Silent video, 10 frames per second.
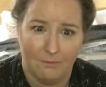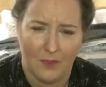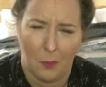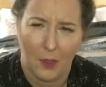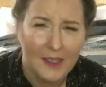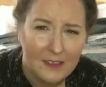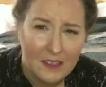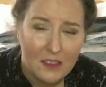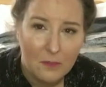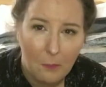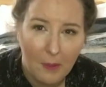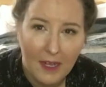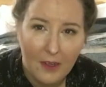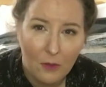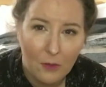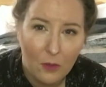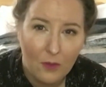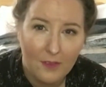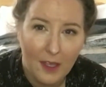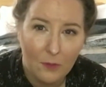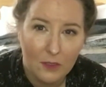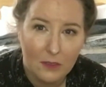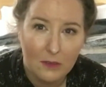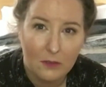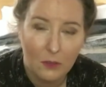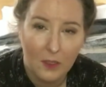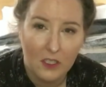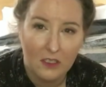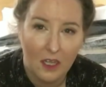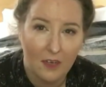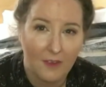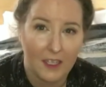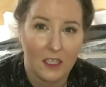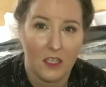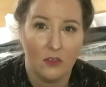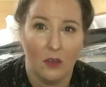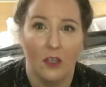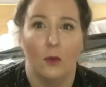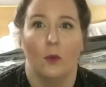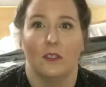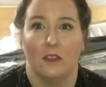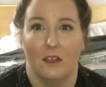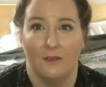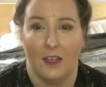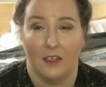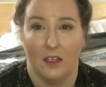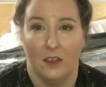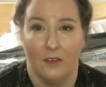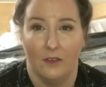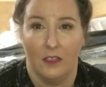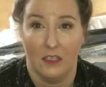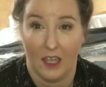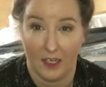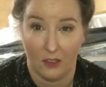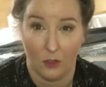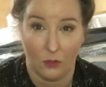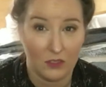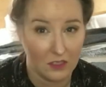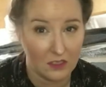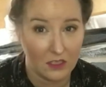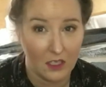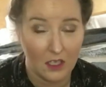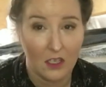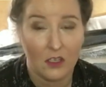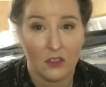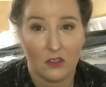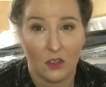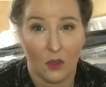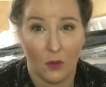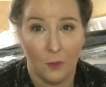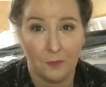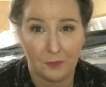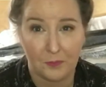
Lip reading: depressed, but I don't know if that was so much a side effect of the drug or a side effect of the diagnosis. So